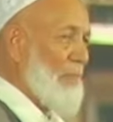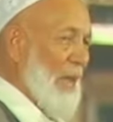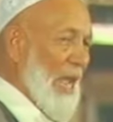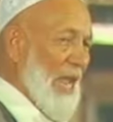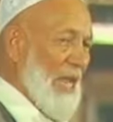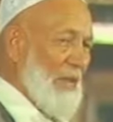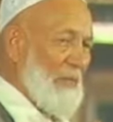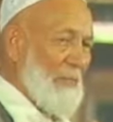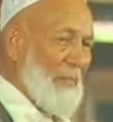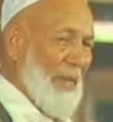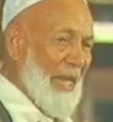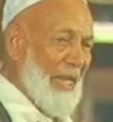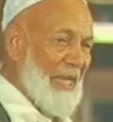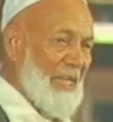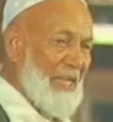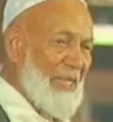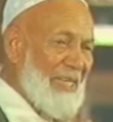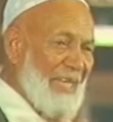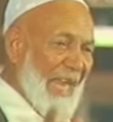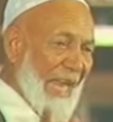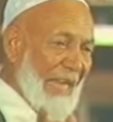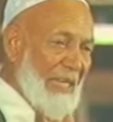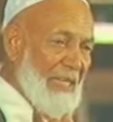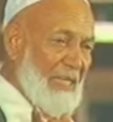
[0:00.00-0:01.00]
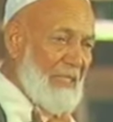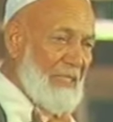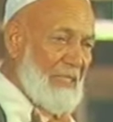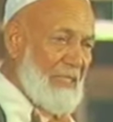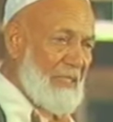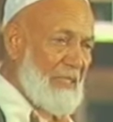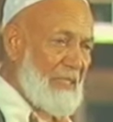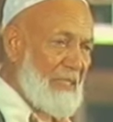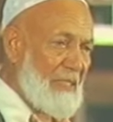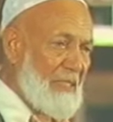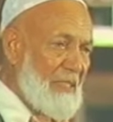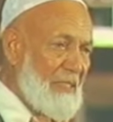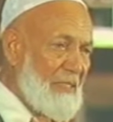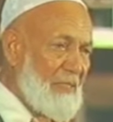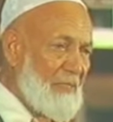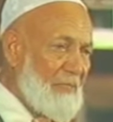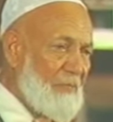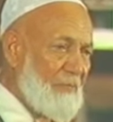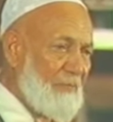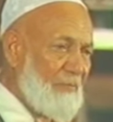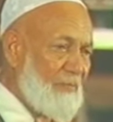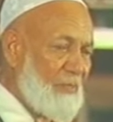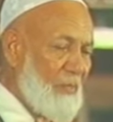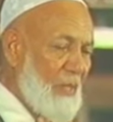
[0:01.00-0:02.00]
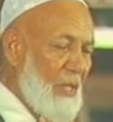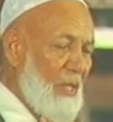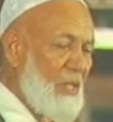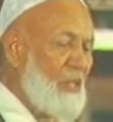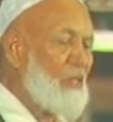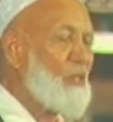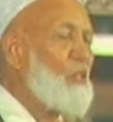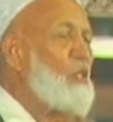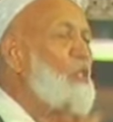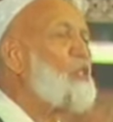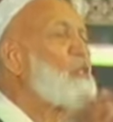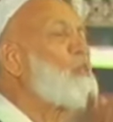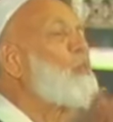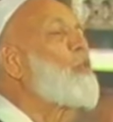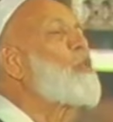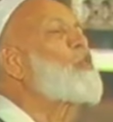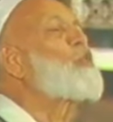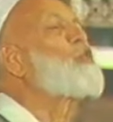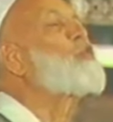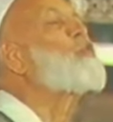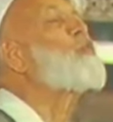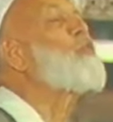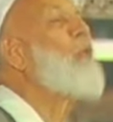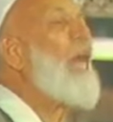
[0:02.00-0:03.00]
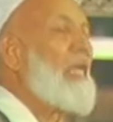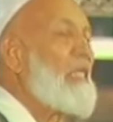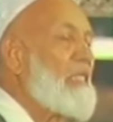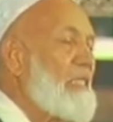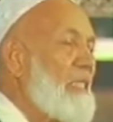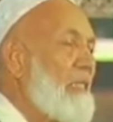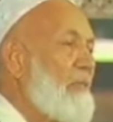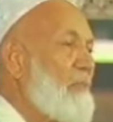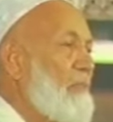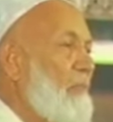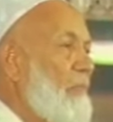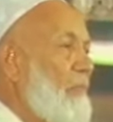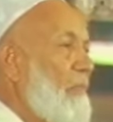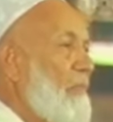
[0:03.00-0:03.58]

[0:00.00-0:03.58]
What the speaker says: man-made titles. This word Judaism,